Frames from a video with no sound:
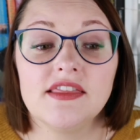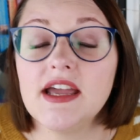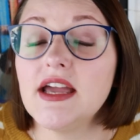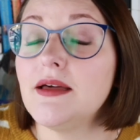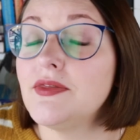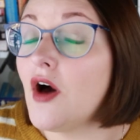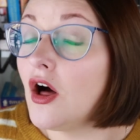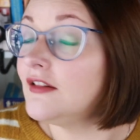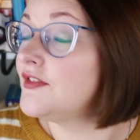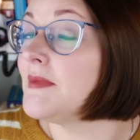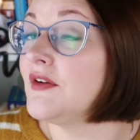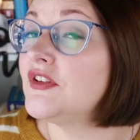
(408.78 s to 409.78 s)
that all
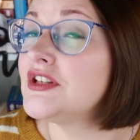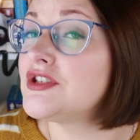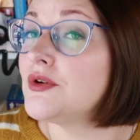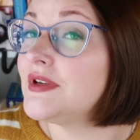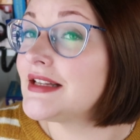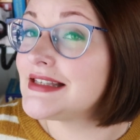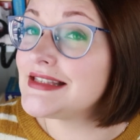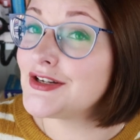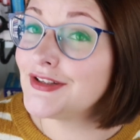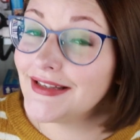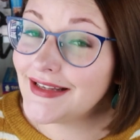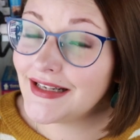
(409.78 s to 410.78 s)
of the muffins don't
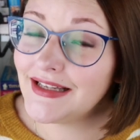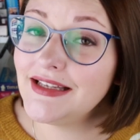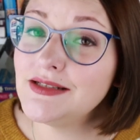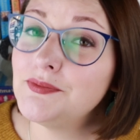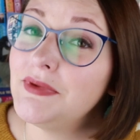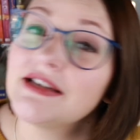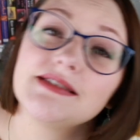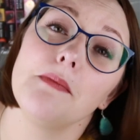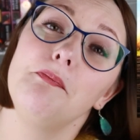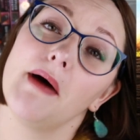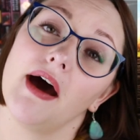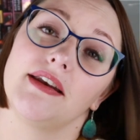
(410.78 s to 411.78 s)
necessarily get eaten because
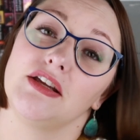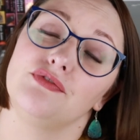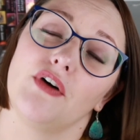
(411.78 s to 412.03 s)
a body